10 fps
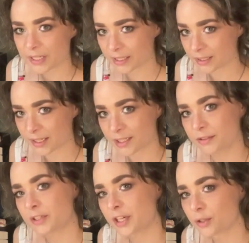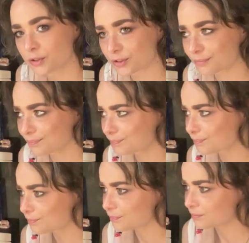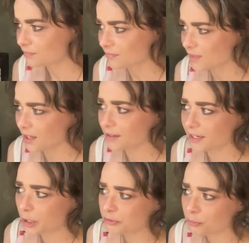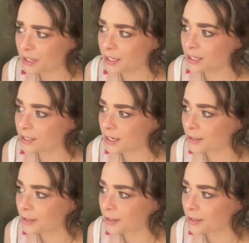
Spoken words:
daily videos, and they helped me